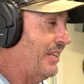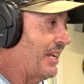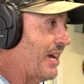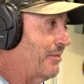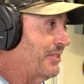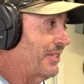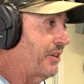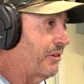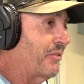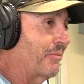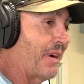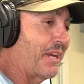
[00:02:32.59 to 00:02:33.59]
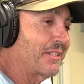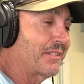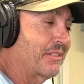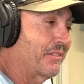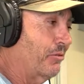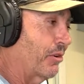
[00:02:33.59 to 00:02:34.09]
Um, used to get off the
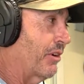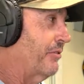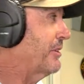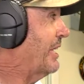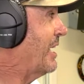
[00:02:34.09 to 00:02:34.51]
bus quite often.